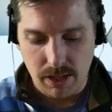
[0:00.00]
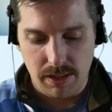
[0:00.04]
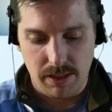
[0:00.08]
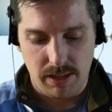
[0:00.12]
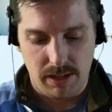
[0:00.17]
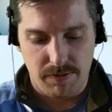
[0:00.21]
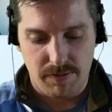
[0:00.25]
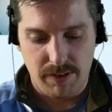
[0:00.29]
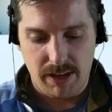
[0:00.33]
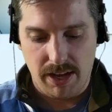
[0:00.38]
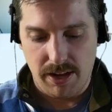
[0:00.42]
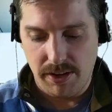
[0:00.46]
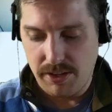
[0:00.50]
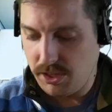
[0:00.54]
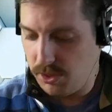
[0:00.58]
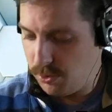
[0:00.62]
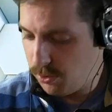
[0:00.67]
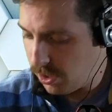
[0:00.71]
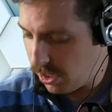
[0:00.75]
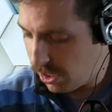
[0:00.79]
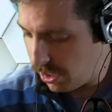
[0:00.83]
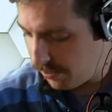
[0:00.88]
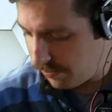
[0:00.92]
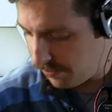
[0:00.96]
the
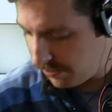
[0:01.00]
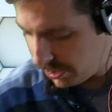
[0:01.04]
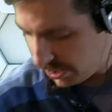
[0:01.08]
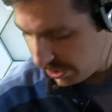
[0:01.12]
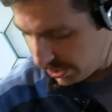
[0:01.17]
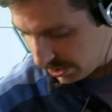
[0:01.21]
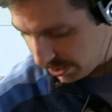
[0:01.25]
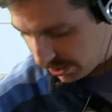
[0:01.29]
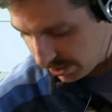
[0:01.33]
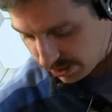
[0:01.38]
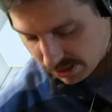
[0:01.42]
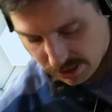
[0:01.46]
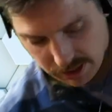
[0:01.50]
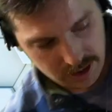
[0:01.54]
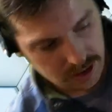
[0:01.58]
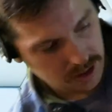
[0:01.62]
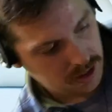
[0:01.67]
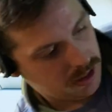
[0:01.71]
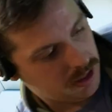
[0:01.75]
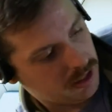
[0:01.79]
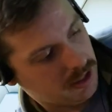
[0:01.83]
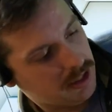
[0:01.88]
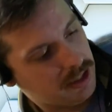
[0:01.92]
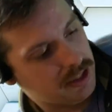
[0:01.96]
value of the
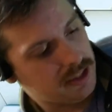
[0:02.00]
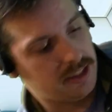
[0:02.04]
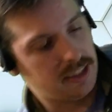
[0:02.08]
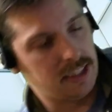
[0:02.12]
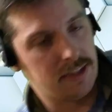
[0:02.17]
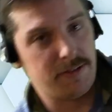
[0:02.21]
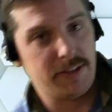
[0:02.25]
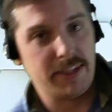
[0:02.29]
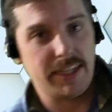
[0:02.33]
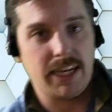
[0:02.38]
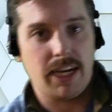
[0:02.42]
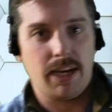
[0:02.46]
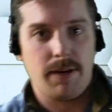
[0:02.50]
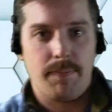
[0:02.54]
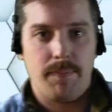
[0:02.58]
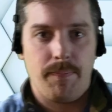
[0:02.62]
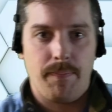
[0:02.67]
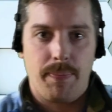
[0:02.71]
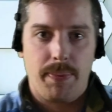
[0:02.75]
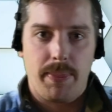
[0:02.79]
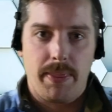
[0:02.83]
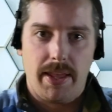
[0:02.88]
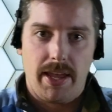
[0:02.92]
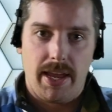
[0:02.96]

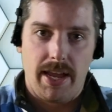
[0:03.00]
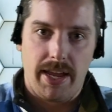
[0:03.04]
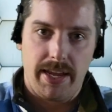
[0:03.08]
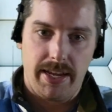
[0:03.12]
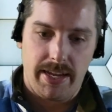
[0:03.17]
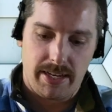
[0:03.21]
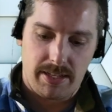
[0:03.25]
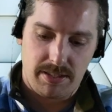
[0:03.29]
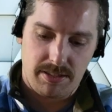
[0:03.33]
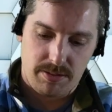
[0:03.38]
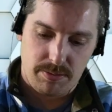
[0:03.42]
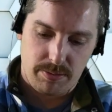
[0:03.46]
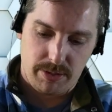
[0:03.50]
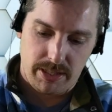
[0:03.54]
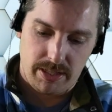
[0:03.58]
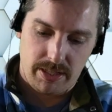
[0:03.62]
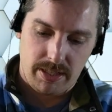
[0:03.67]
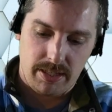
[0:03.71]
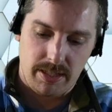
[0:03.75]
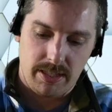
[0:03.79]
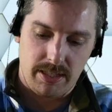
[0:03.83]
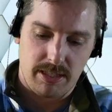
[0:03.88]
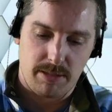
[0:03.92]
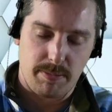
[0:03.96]
CVM-AX3,
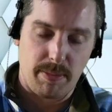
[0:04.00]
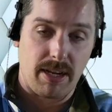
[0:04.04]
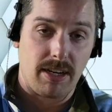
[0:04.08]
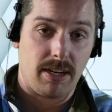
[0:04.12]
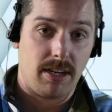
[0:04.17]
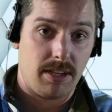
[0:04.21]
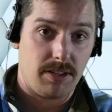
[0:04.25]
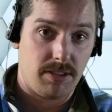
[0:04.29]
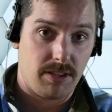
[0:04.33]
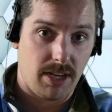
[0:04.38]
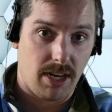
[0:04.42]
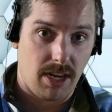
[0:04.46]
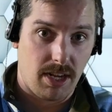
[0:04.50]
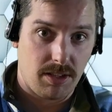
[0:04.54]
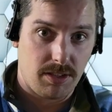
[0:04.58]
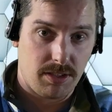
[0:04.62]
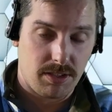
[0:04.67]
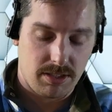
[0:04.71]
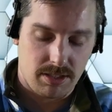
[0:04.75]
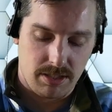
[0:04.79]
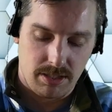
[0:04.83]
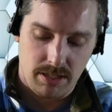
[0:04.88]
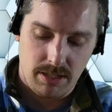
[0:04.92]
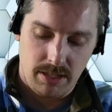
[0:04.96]
it's about
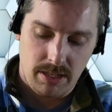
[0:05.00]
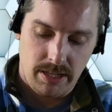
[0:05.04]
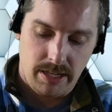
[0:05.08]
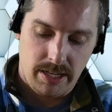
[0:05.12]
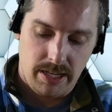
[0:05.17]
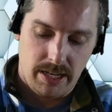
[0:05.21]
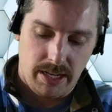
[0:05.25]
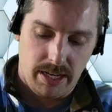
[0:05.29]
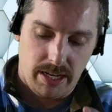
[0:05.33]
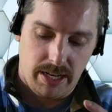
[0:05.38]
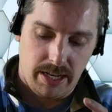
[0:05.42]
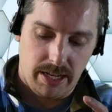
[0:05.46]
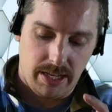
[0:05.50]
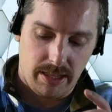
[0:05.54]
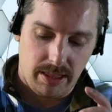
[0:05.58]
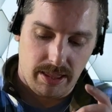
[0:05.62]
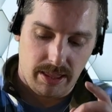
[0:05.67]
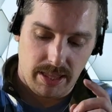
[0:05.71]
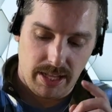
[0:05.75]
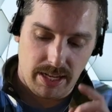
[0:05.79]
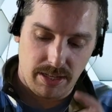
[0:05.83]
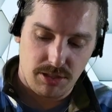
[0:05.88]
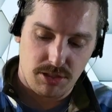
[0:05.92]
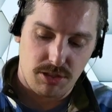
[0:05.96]
$100.
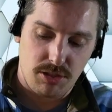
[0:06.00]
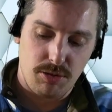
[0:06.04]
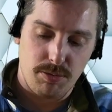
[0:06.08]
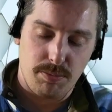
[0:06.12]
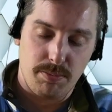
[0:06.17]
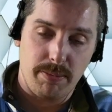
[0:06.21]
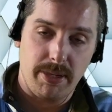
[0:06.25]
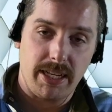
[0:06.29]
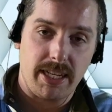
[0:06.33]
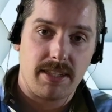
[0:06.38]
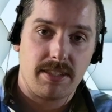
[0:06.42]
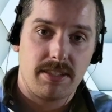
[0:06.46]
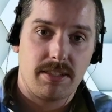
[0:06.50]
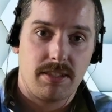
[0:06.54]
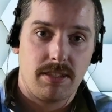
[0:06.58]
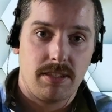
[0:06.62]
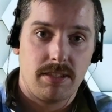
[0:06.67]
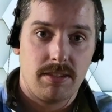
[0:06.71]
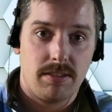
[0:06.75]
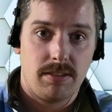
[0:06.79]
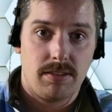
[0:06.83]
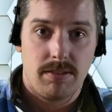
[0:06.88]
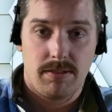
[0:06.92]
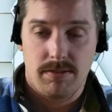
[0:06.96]
It lets you mix,
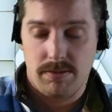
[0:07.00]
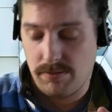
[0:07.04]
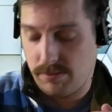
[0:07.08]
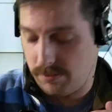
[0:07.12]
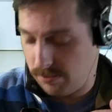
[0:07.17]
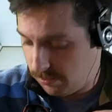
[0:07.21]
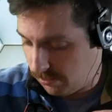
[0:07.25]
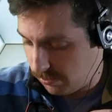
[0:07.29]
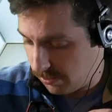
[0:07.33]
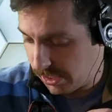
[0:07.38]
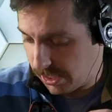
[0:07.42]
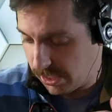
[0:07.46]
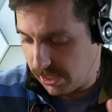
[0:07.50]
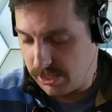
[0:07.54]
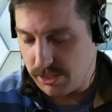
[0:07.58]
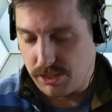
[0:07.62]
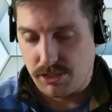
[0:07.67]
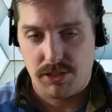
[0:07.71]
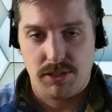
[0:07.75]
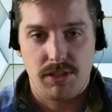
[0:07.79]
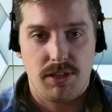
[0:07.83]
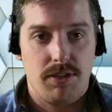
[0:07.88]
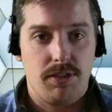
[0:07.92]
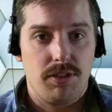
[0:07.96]
like I
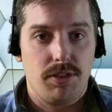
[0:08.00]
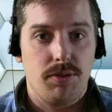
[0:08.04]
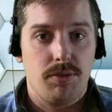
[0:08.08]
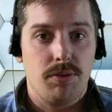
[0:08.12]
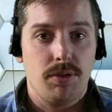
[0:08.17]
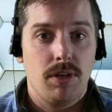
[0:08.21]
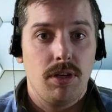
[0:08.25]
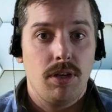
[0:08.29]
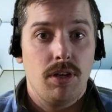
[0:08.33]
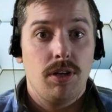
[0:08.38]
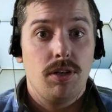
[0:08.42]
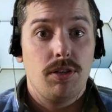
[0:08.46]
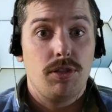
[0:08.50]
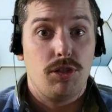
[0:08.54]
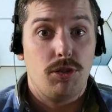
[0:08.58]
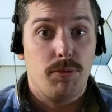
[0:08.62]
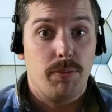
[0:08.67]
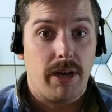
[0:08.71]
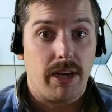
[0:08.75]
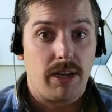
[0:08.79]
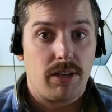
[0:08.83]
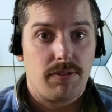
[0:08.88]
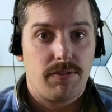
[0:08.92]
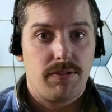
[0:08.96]
just showed you, two
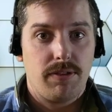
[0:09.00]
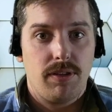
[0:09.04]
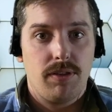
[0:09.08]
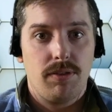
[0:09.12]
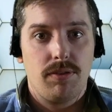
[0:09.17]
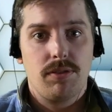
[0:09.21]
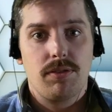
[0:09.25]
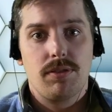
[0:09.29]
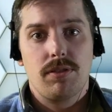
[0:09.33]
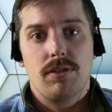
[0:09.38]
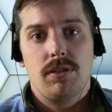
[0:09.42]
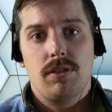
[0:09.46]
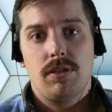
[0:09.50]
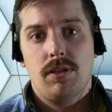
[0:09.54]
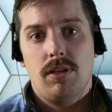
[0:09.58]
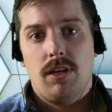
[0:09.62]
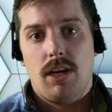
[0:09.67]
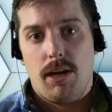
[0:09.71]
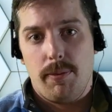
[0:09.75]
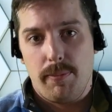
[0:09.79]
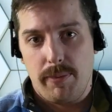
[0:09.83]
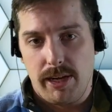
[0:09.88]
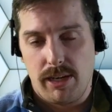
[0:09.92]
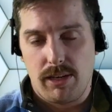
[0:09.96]
microphones,
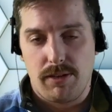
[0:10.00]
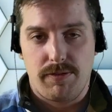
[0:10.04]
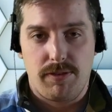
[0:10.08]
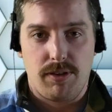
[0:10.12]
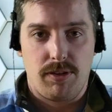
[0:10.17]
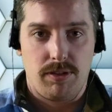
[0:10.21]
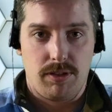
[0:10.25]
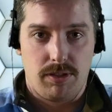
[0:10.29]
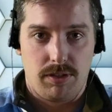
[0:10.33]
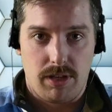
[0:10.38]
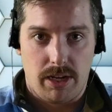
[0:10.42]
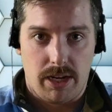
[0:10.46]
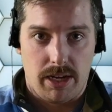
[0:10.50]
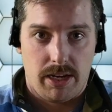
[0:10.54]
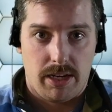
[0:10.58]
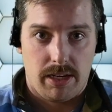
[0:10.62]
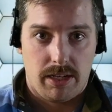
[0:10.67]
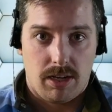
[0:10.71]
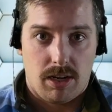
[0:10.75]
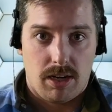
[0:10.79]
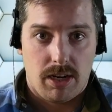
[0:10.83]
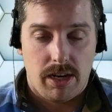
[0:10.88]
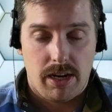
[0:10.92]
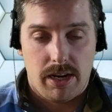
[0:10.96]
a microphone
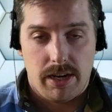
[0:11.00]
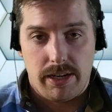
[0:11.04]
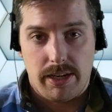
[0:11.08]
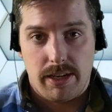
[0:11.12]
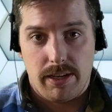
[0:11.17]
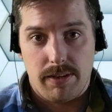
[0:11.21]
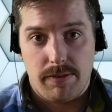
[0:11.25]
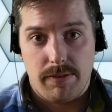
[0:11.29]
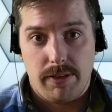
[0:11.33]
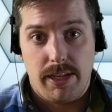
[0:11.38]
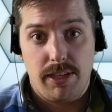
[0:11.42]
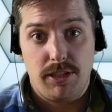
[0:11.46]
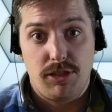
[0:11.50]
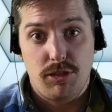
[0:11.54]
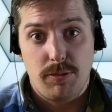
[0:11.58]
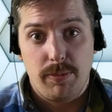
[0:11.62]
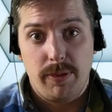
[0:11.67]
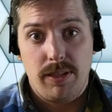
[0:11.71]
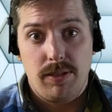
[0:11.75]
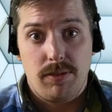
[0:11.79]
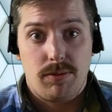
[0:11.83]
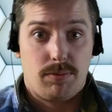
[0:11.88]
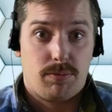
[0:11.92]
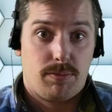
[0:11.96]
and an
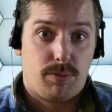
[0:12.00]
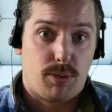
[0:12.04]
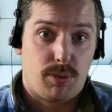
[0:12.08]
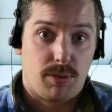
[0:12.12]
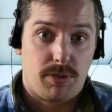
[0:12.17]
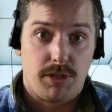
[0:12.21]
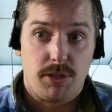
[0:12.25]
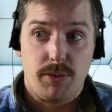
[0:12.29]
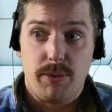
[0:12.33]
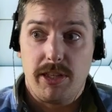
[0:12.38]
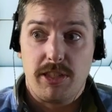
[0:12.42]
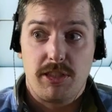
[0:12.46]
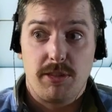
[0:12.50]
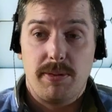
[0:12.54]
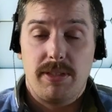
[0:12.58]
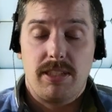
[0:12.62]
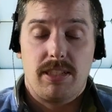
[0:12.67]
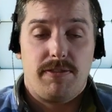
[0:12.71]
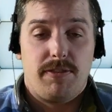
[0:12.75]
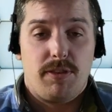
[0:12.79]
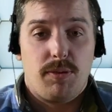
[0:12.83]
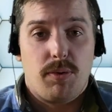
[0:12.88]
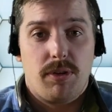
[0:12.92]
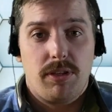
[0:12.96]
instrument, or two
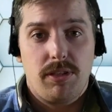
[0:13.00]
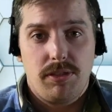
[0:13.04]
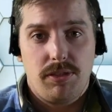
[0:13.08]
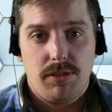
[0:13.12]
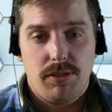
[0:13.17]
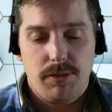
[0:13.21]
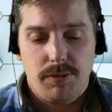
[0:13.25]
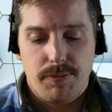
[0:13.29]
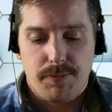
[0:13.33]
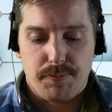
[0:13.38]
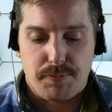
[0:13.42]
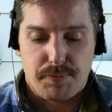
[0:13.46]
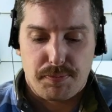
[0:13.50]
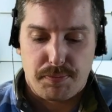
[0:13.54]
instruments if you wanted to.